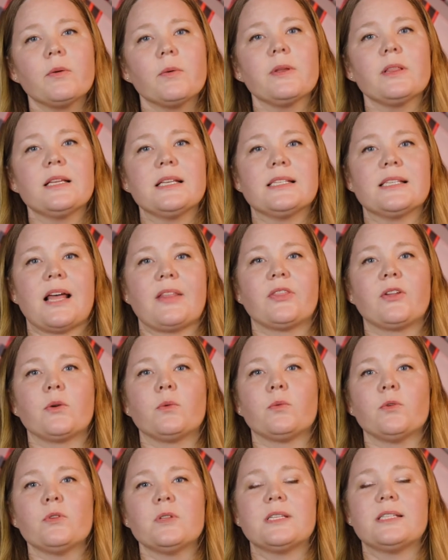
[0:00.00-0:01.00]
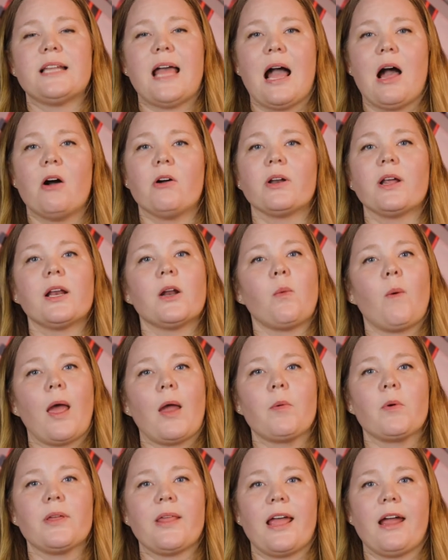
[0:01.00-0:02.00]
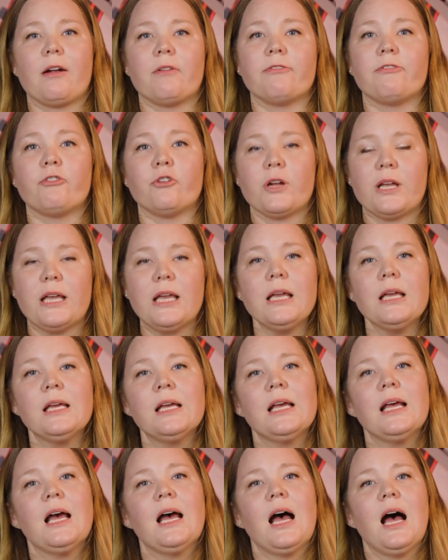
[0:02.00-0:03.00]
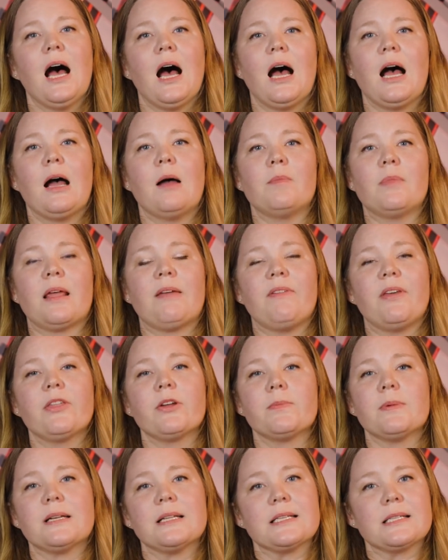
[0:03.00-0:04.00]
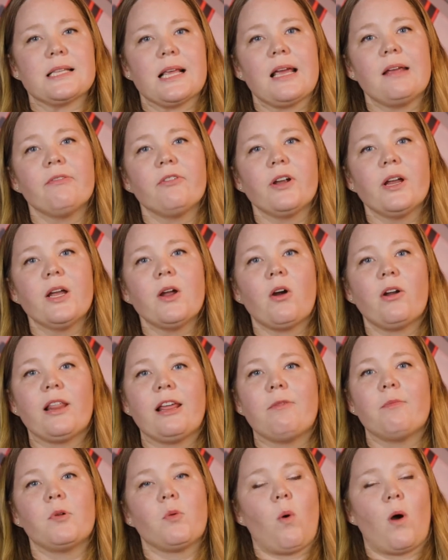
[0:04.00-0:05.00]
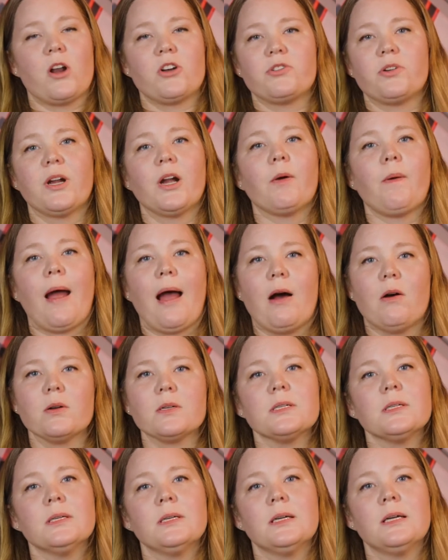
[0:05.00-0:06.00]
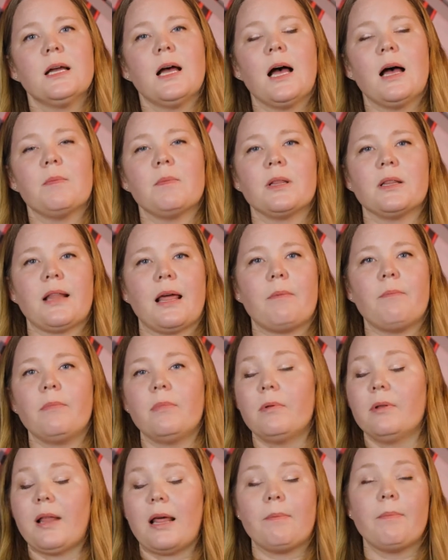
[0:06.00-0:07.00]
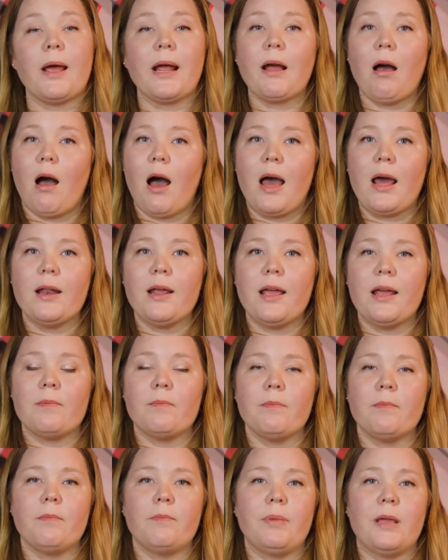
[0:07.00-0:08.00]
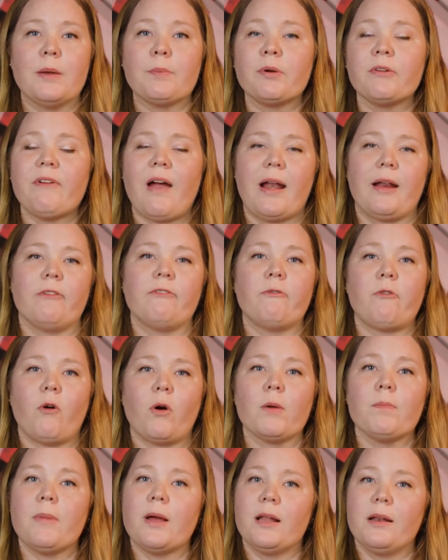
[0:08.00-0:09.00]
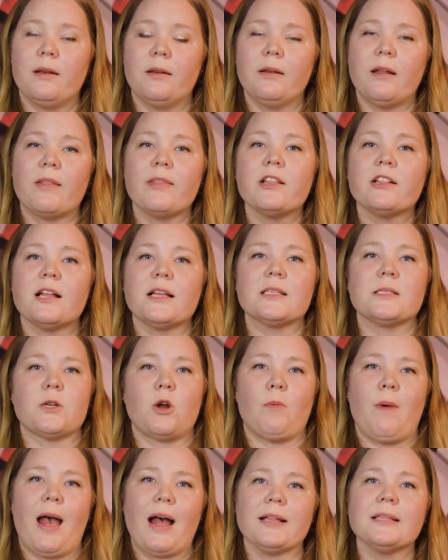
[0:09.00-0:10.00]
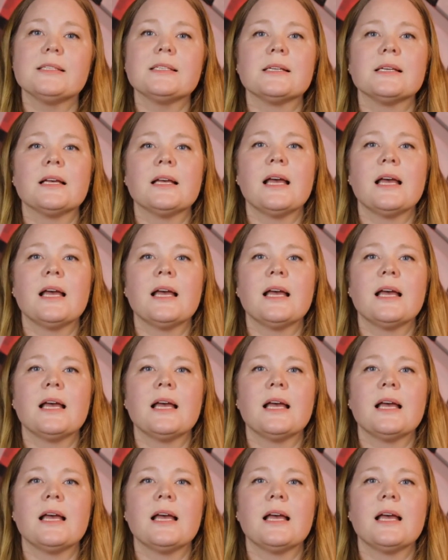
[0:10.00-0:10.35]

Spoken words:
really set their roots down in a way where they are free. They've either been in slavery or they've been wandering around, led by God and being provided for, but nonetheless nomads.